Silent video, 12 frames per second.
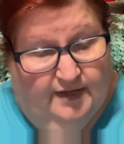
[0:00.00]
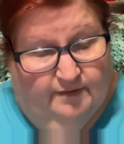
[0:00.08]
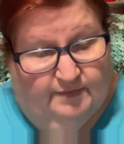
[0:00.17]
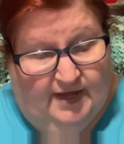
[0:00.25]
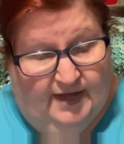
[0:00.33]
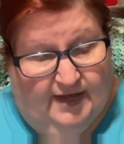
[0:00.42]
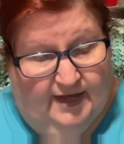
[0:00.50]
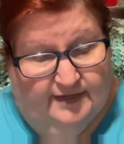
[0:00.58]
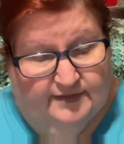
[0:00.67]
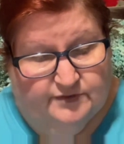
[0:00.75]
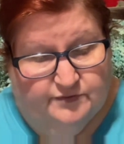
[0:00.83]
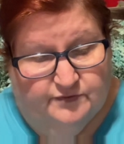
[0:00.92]
My high
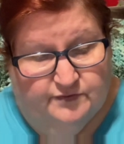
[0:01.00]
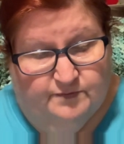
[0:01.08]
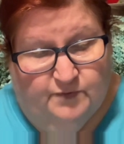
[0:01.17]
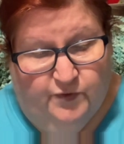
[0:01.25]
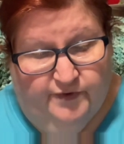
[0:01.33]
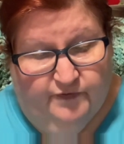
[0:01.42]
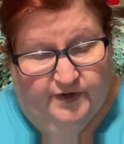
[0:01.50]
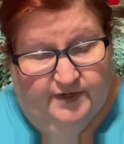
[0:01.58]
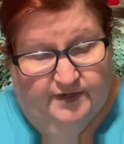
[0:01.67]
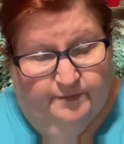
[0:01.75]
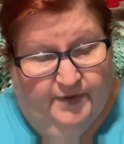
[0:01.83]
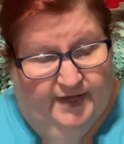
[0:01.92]
school
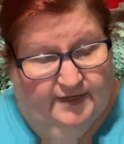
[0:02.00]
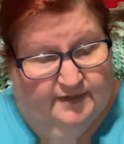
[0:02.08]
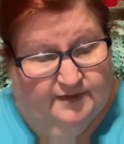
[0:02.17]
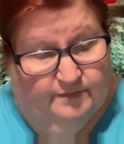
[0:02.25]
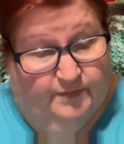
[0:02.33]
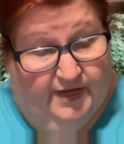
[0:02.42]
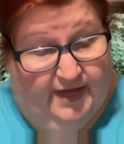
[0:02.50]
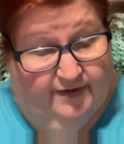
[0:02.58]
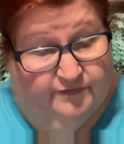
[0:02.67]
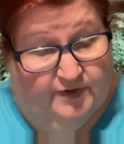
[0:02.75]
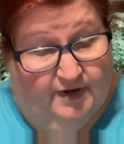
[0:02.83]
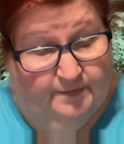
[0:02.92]
boyfriend abandoned me
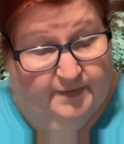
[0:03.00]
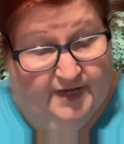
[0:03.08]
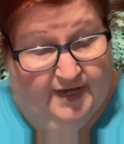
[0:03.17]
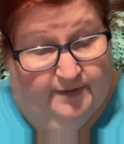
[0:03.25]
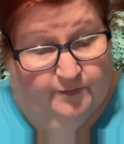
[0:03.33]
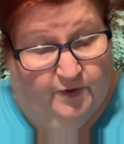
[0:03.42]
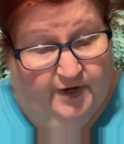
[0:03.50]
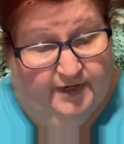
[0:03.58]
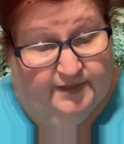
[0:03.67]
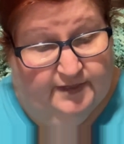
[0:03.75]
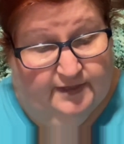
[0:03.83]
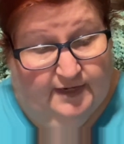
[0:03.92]
after I became
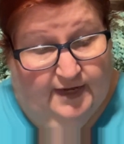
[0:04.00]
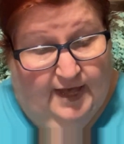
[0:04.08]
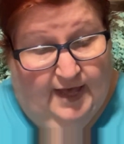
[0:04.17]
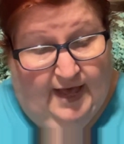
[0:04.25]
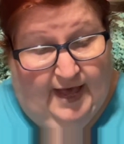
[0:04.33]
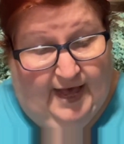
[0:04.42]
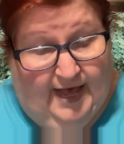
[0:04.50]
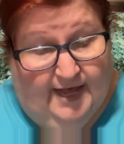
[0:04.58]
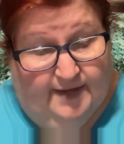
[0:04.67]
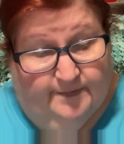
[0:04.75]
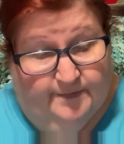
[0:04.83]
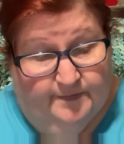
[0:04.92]
pregnant.
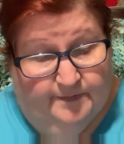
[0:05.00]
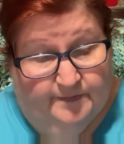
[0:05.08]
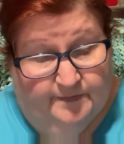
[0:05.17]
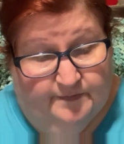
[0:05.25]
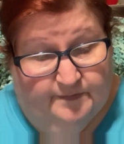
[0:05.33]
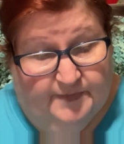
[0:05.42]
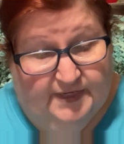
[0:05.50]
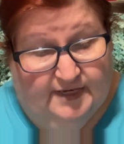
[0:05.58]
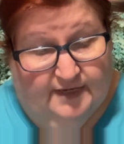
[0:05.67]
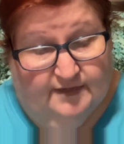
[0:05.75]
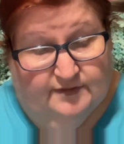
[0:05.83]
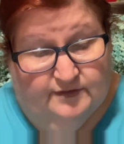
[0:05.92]
I
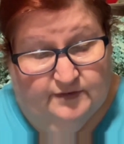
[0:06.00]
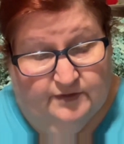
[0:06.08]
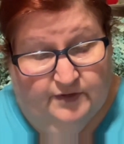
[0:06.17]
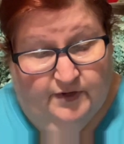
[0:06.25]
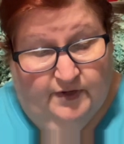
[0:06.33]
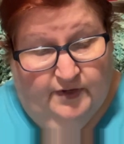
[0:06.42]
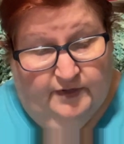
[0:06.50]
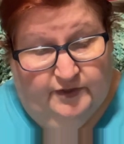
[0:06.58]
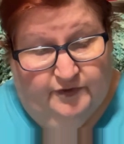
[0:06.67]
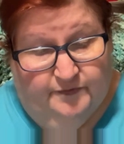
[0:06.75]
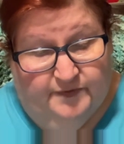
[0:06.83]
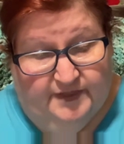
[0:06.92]
began
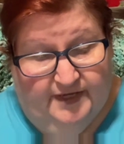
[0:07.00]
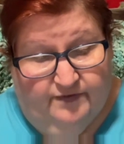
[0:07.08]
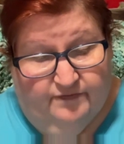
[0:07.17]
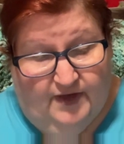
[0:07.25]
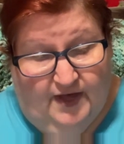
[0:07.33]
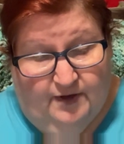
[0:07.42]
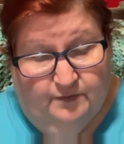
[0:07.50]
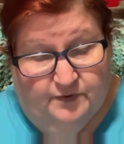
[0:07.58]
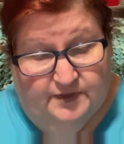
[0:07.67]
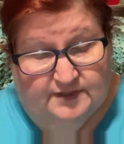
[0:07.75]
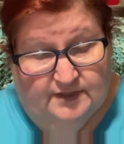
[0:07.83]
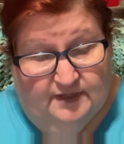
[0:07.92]
to believe I
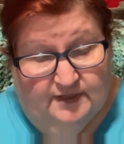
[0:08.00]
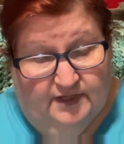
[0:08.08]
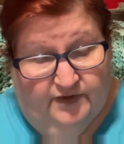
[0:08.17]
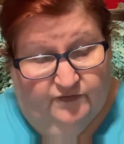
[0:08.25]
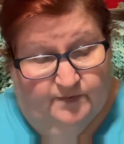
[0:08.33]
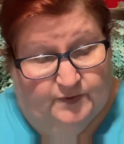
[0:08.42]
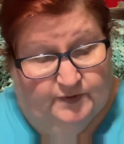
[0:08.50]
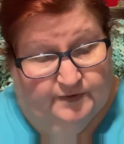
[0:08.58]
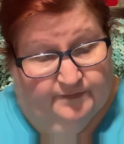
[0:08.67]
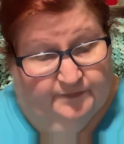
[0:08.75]
was unlovable.